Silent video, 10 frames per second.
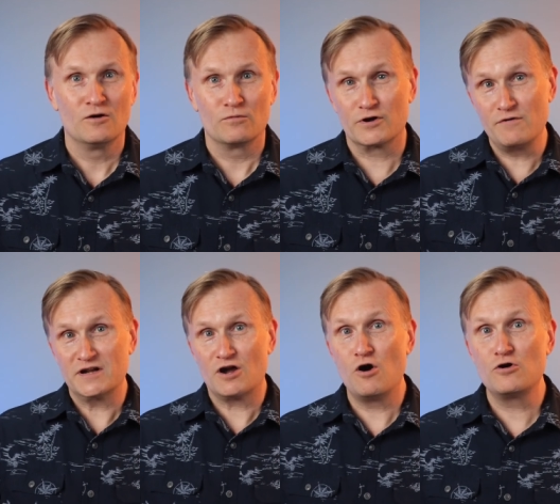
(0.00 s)
We're going
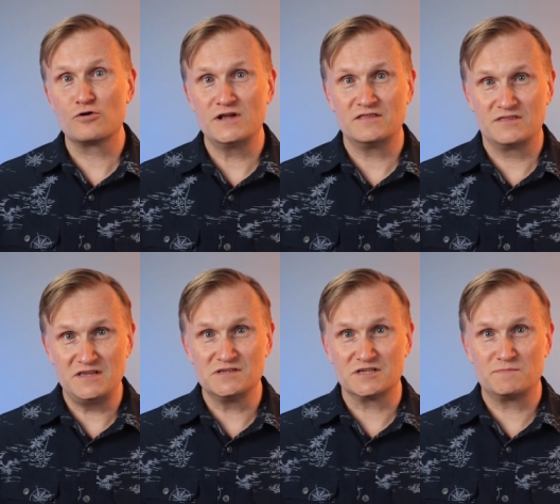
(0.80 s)
to co-create
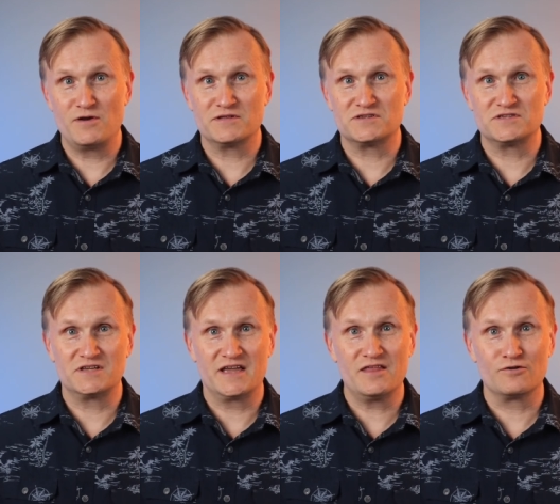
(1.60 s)
these experiences
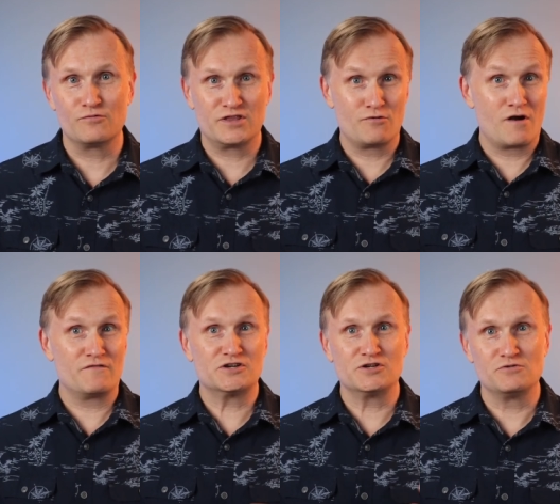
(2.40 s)
together with
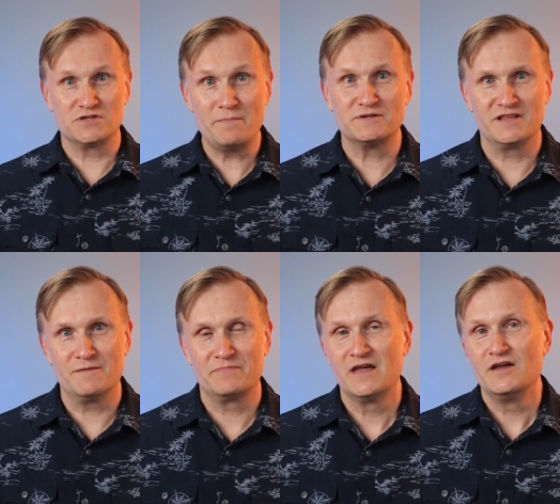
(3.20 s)
whoever shows up to
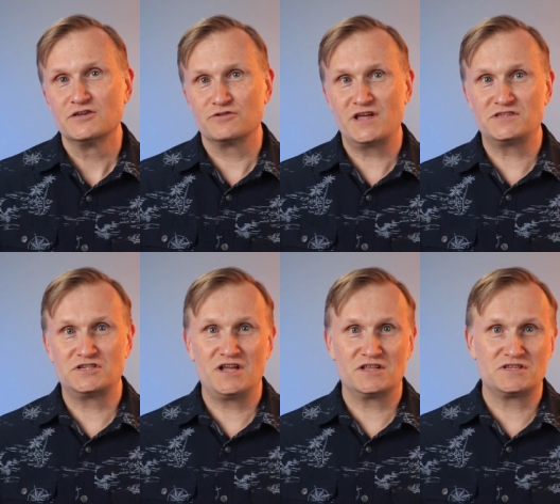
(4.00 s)
them. So that's a
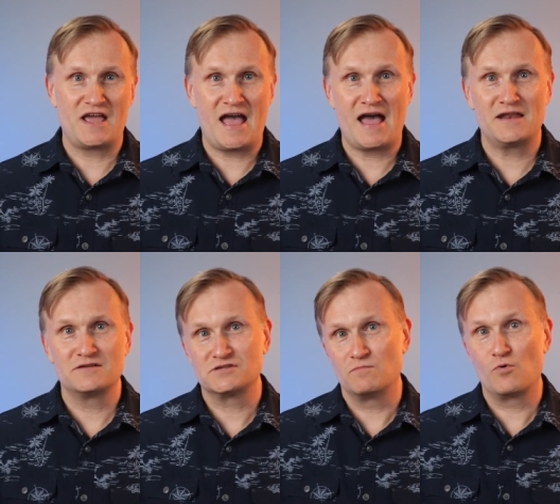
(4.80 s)
chance to
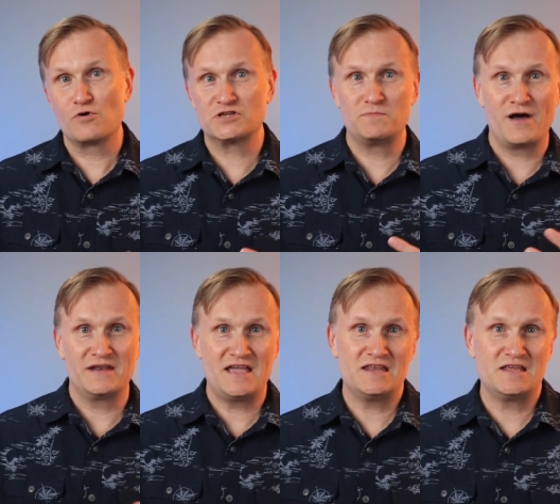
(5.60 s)
add some more
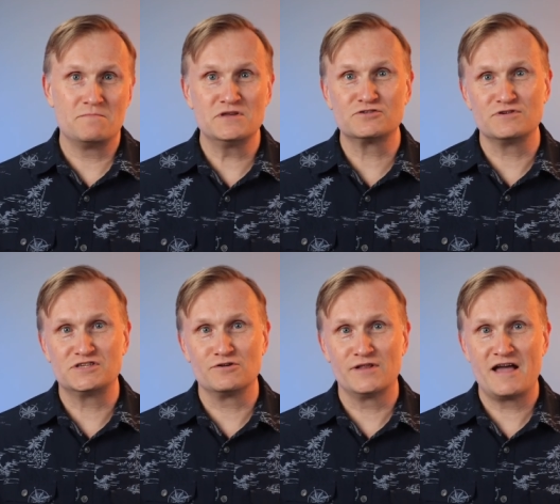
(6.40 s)
spontaneity and mystery
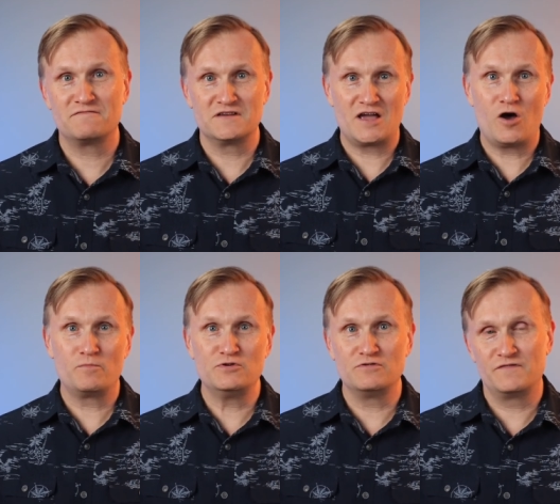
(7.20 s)
to your life and to
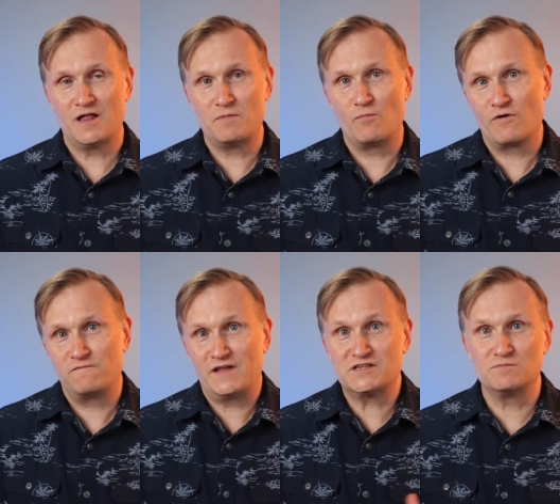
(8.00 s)
help you develop a more
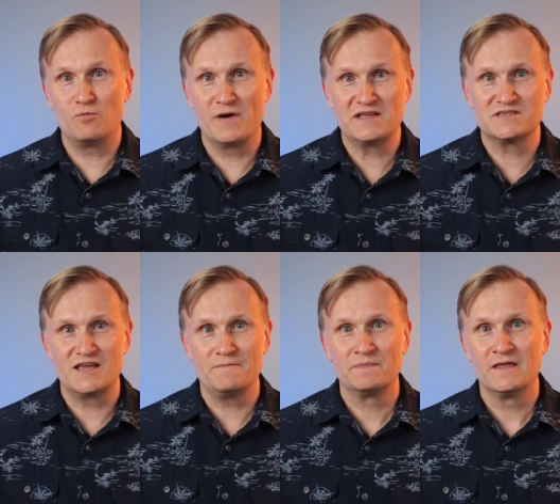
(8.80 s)
flexible
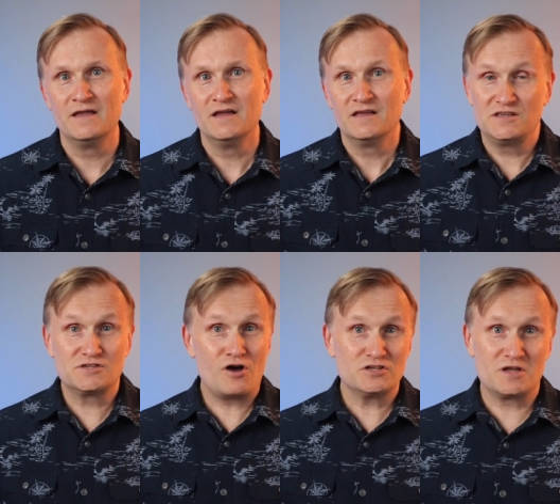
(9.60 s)
mindset. These
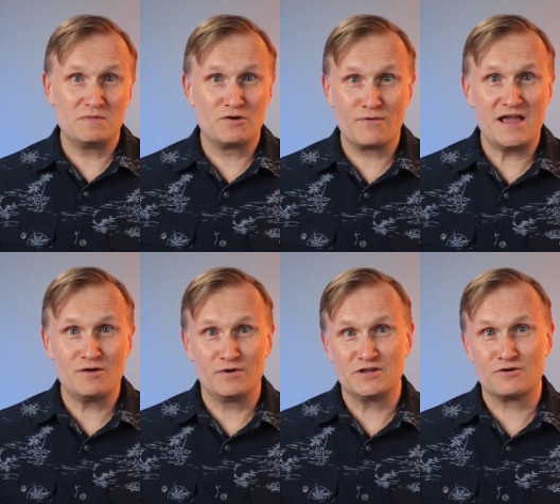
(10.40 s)
calls can be
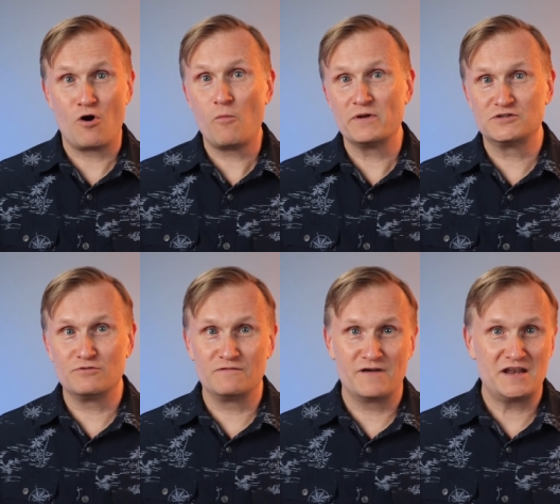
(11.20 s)
great when you're open
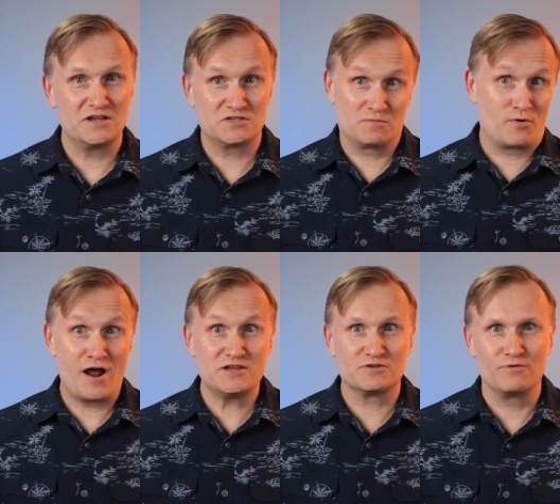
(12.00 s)
to inviting a
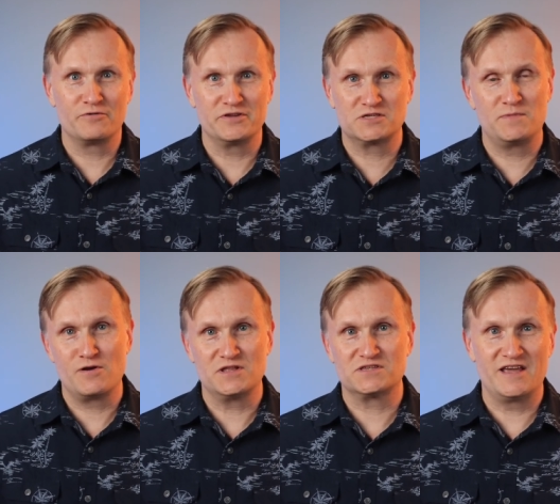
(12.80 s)
surprise growth
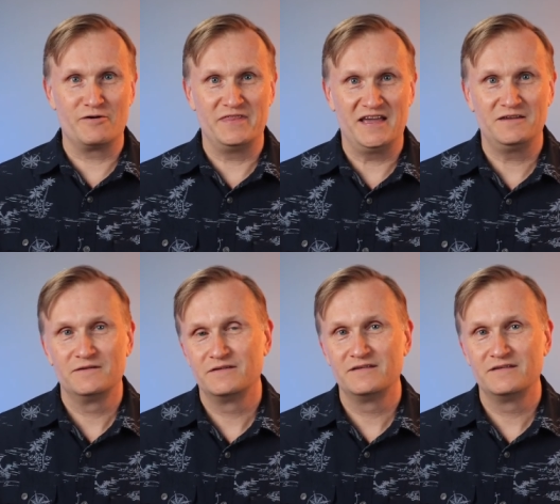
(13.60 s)
experience now and then.